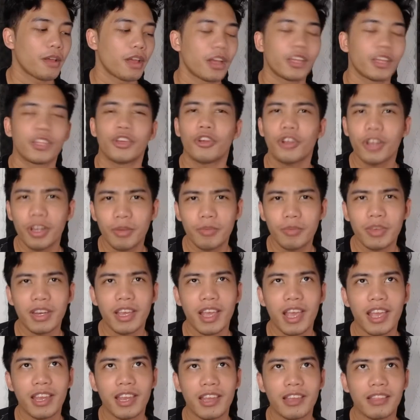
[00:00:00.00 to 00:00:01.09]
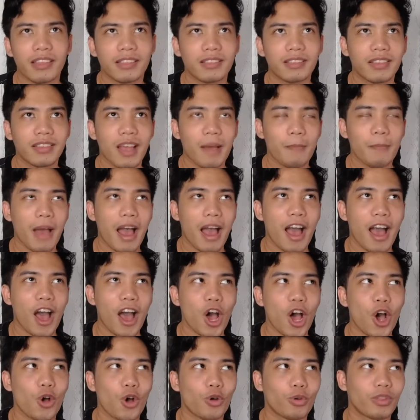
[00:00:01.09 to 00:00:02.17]
You're communicating that
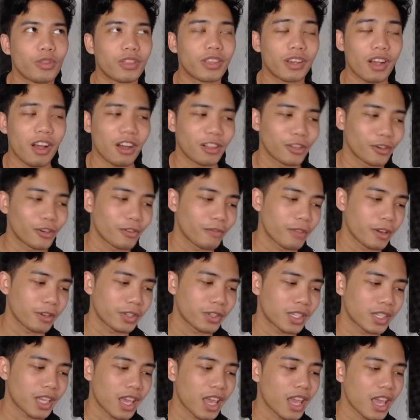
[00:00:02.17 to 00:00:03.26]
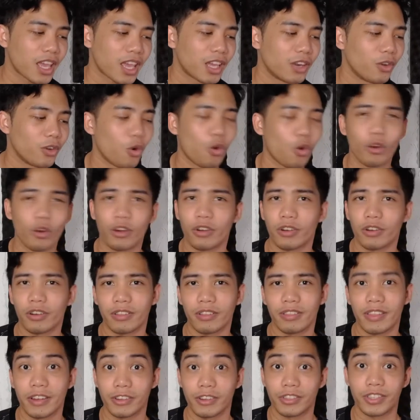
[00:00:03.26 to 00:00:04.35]
somehow the color of their skin or
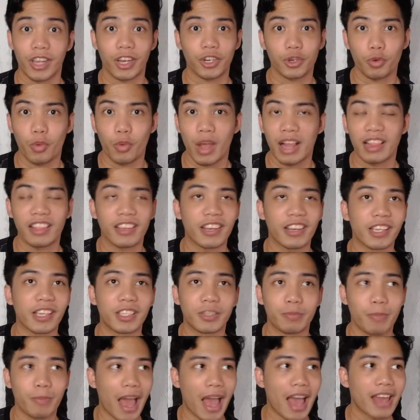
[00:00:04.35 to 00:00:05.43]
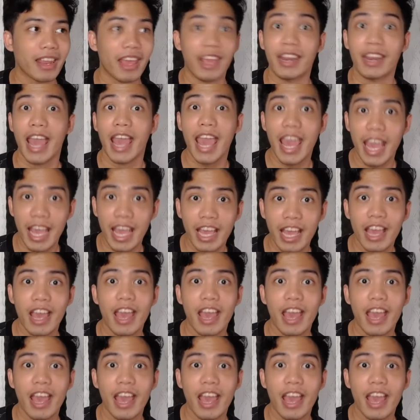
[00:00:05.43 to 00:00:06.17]
their sexuality is bad, and hey,